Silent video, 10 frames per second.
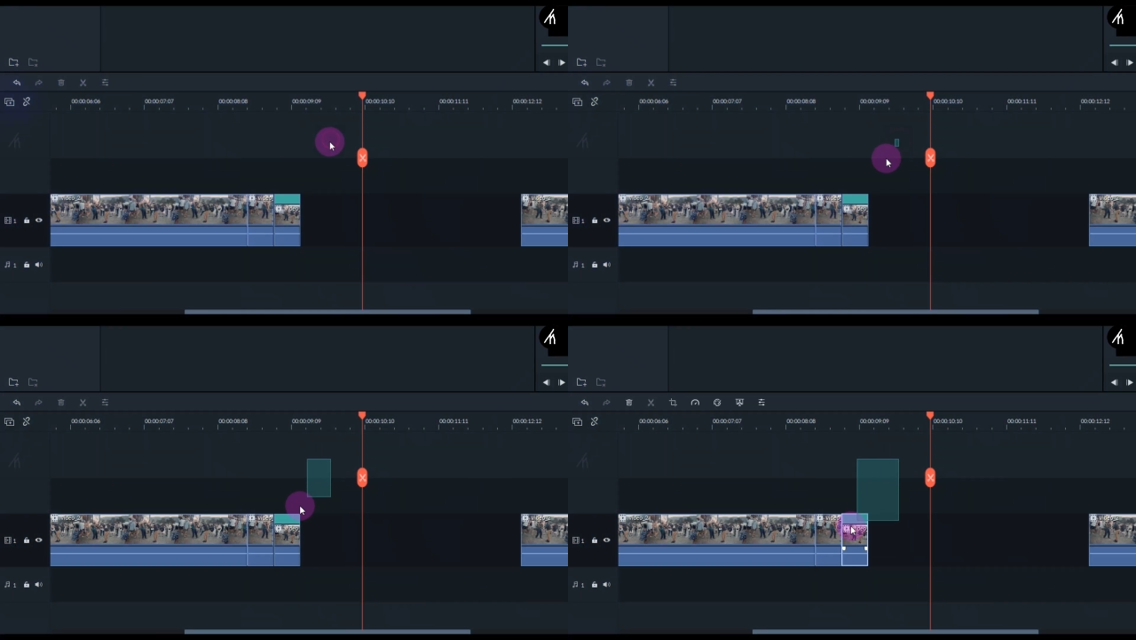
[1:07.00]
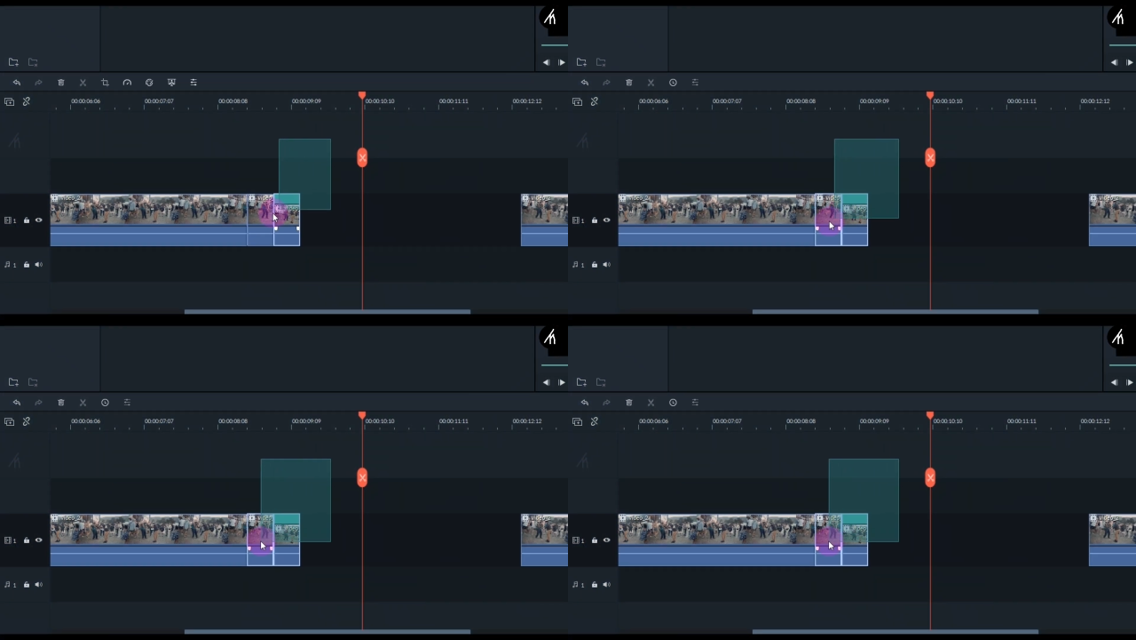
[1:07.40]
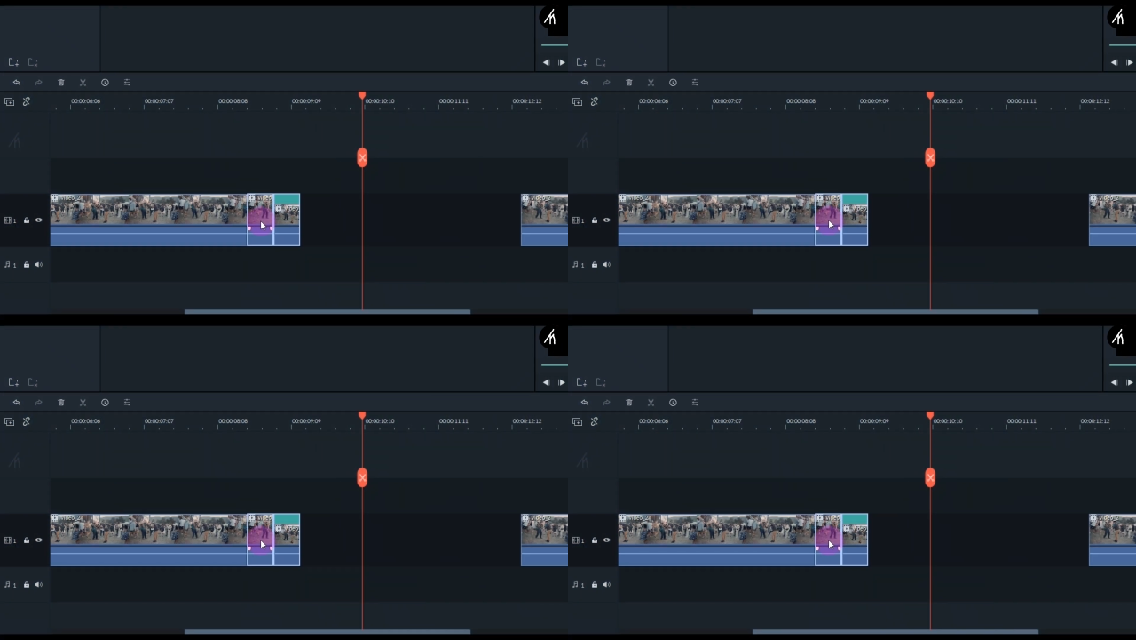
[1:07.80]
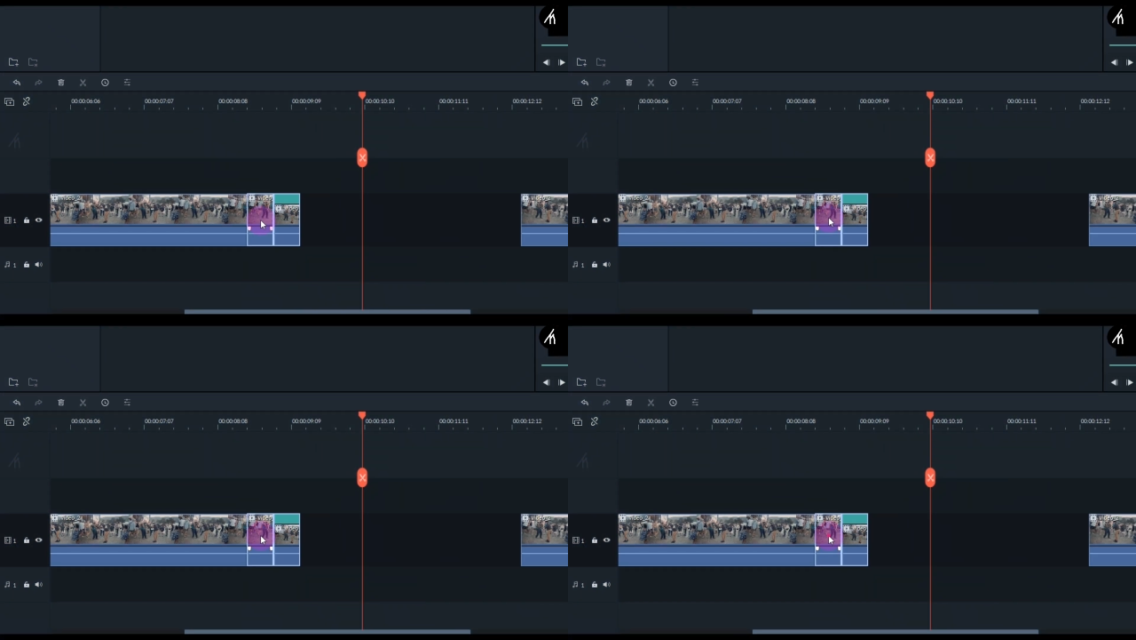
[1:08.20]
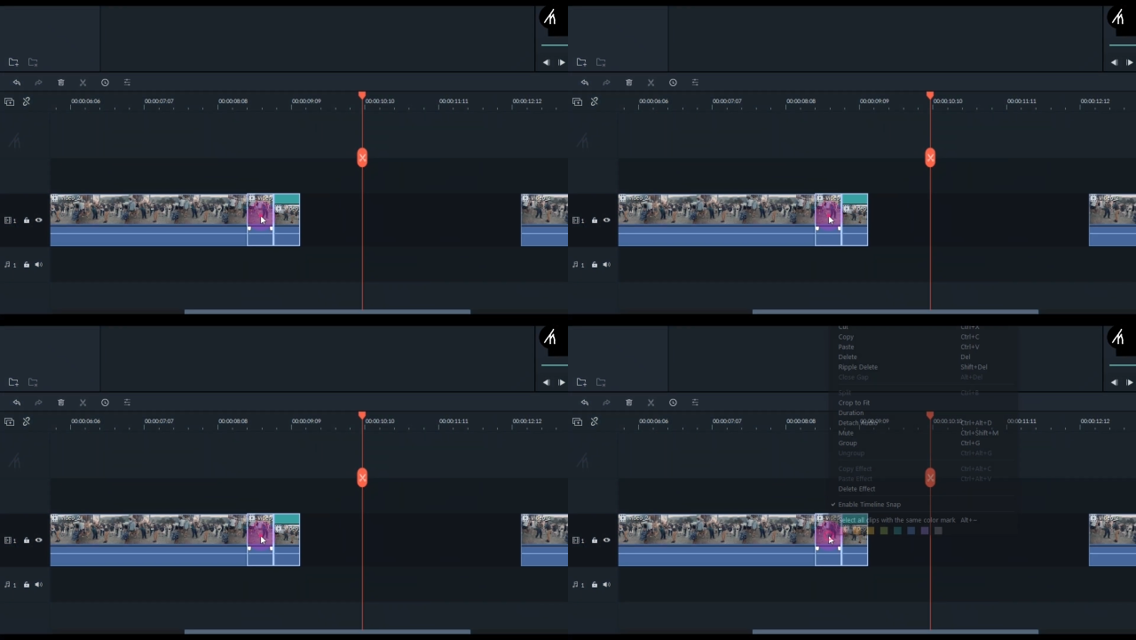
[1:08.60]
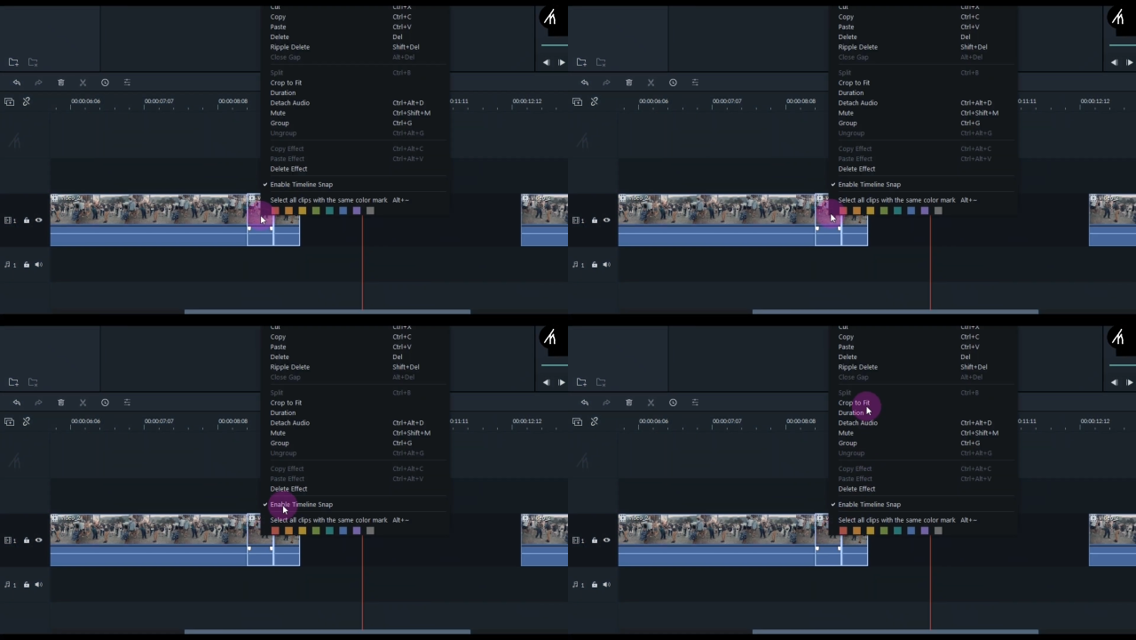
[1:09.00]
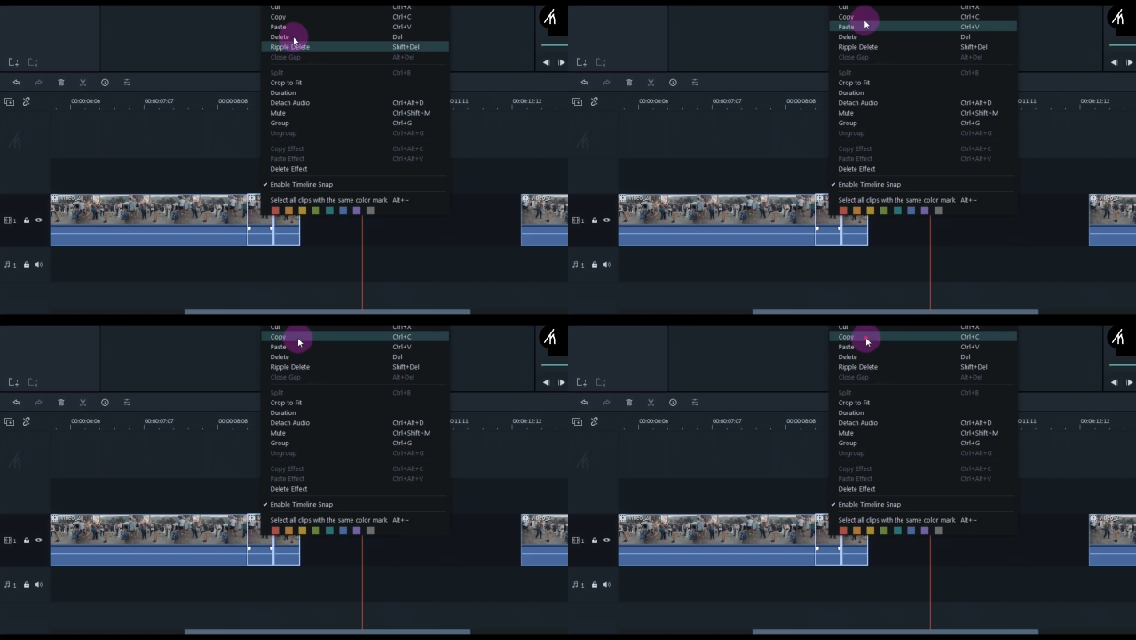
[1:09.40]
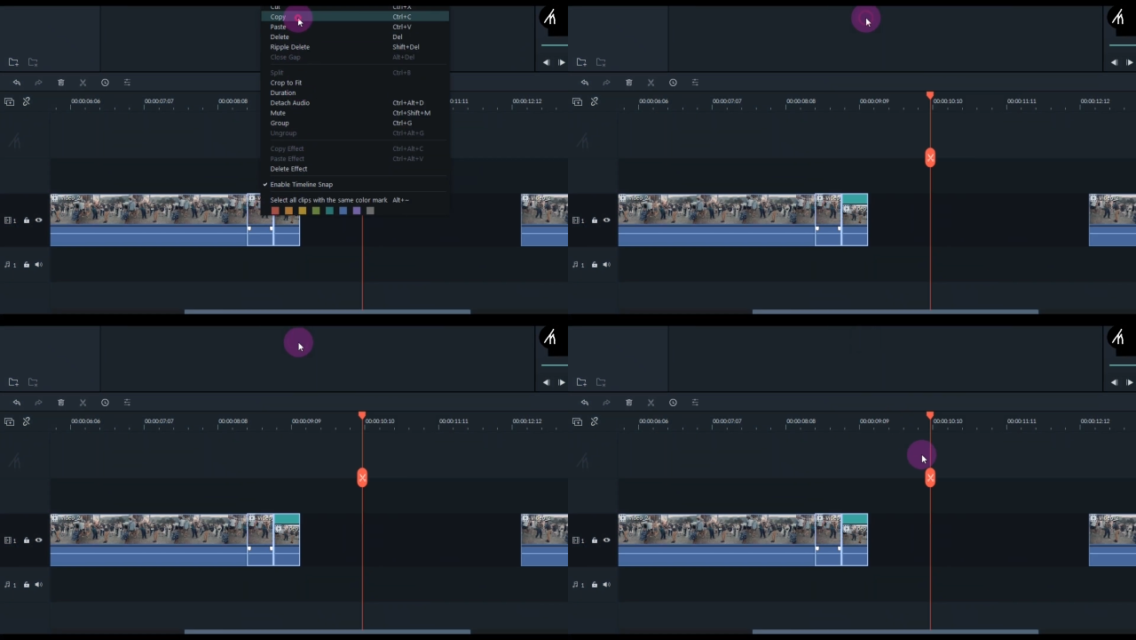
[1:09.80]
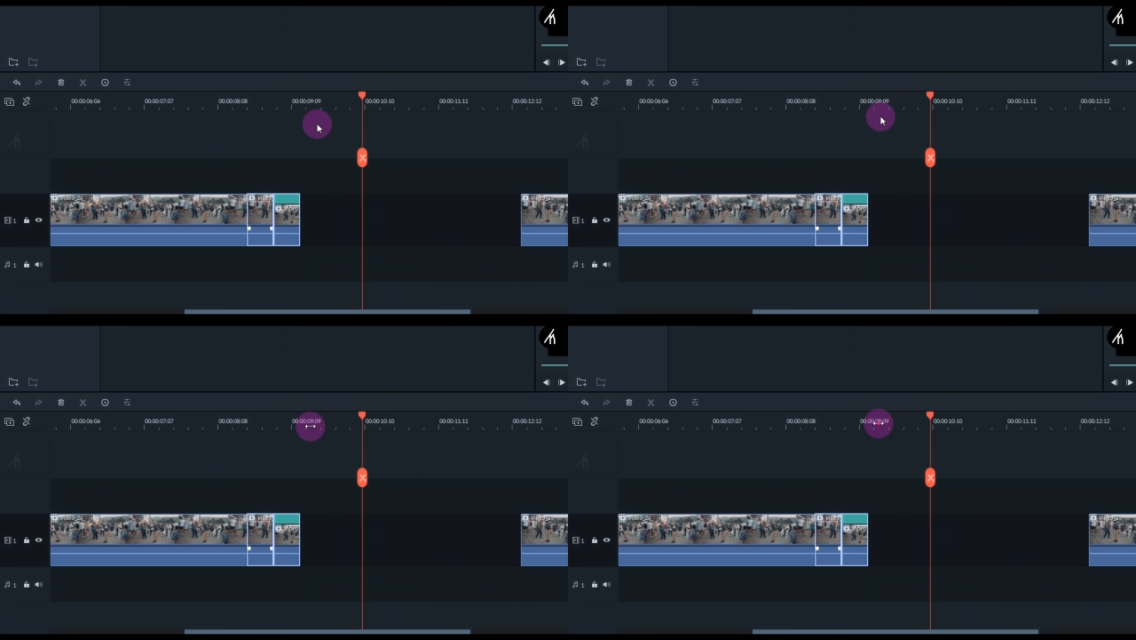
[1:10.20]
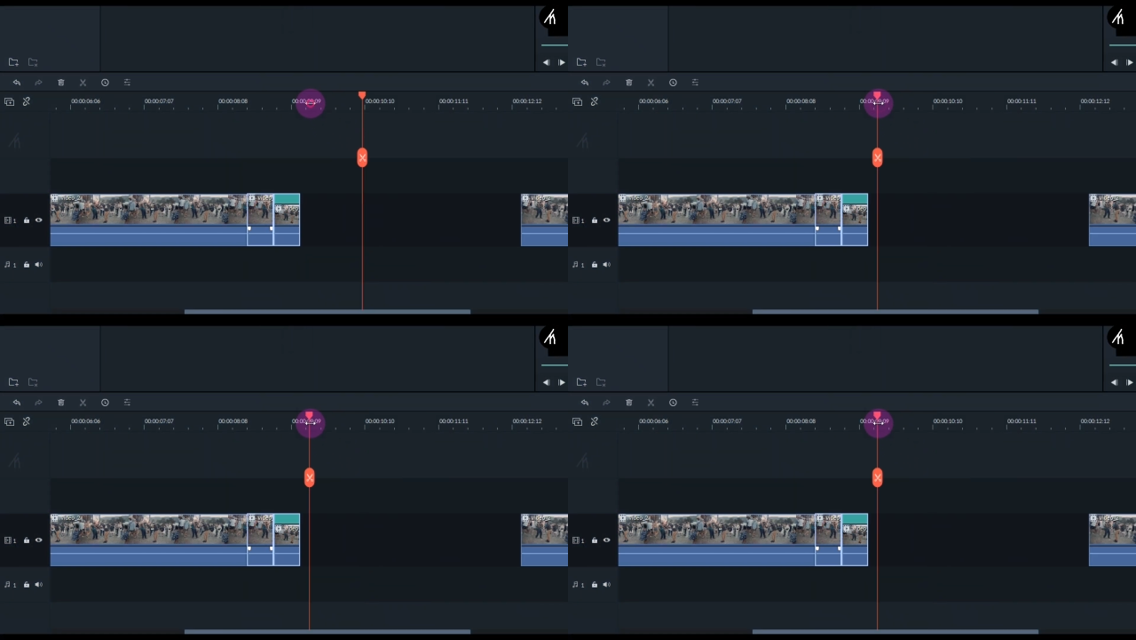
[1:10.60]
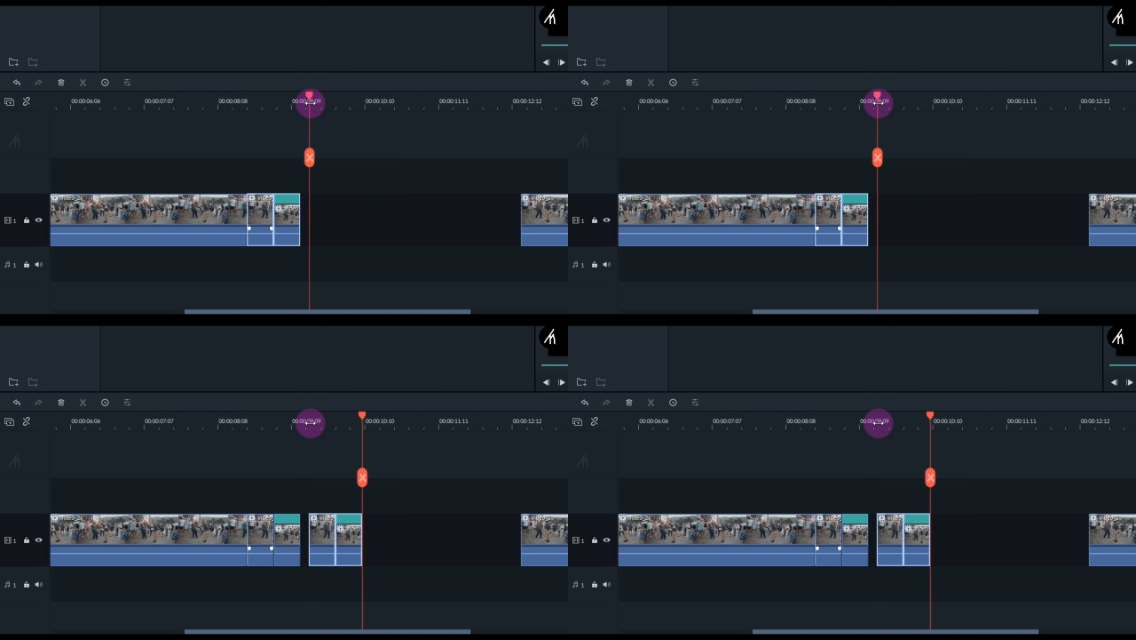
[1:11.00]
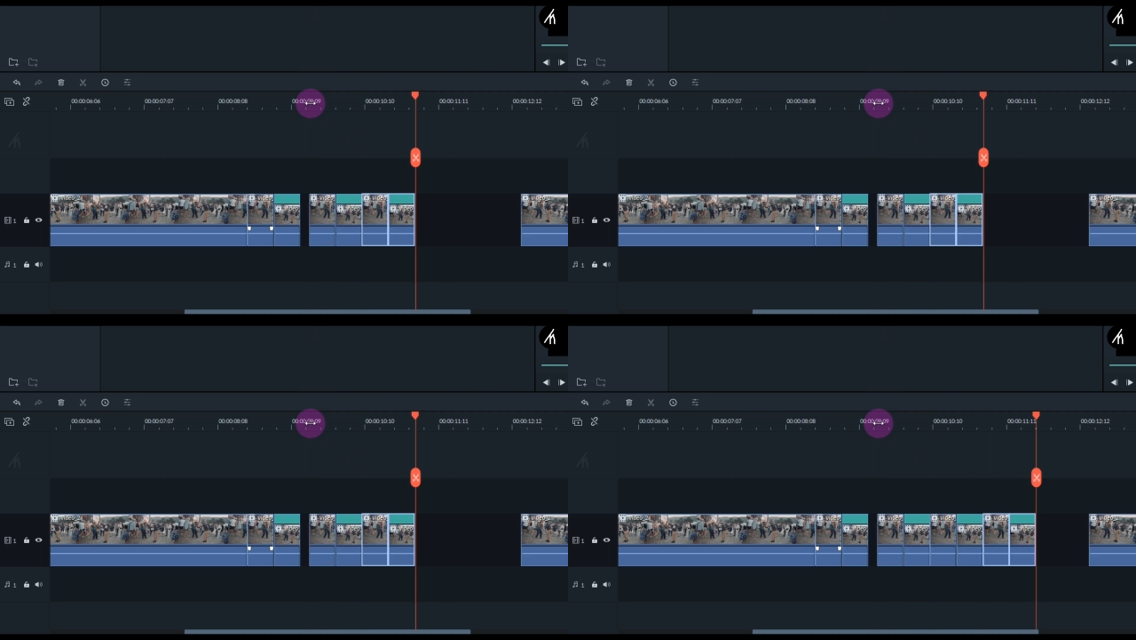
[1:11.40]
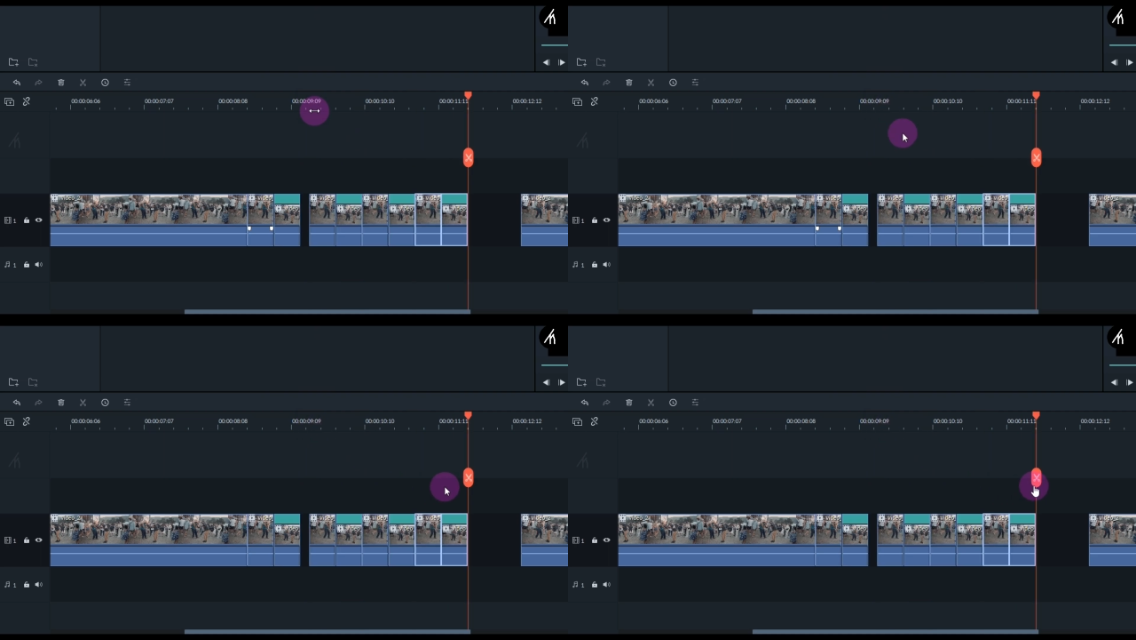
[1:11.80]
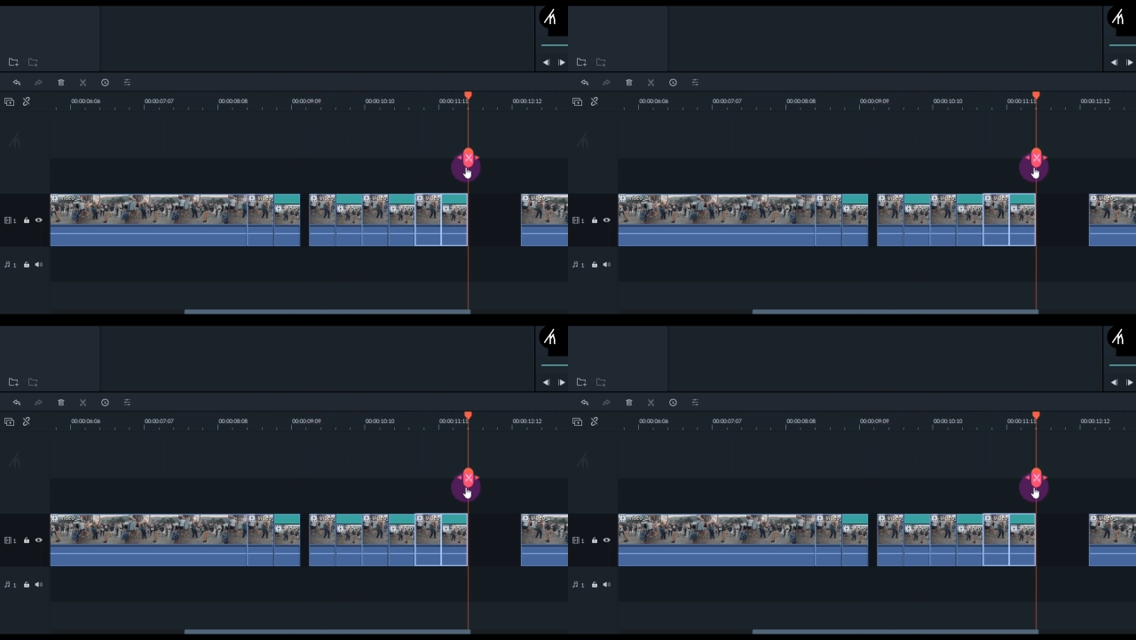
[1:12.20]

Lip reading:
No face is visible, so there are no lips to read.